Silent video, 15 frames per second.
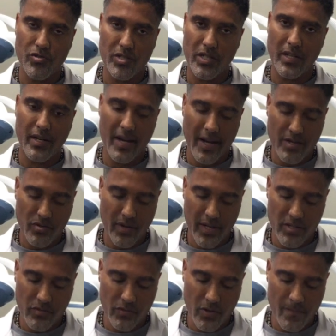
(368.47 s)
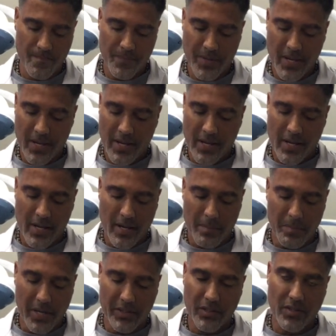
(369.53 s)
D N A transfer.
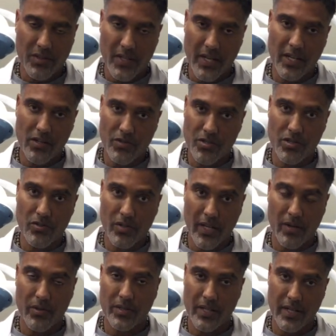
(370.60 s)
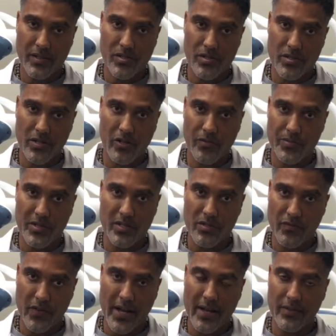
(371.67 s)
But the thing you do get with exosomes that's
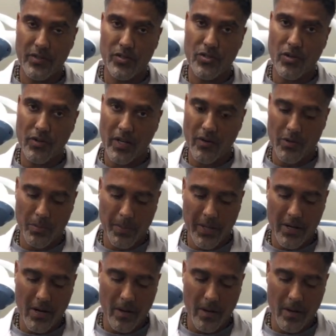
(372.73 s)
found that you don't get with P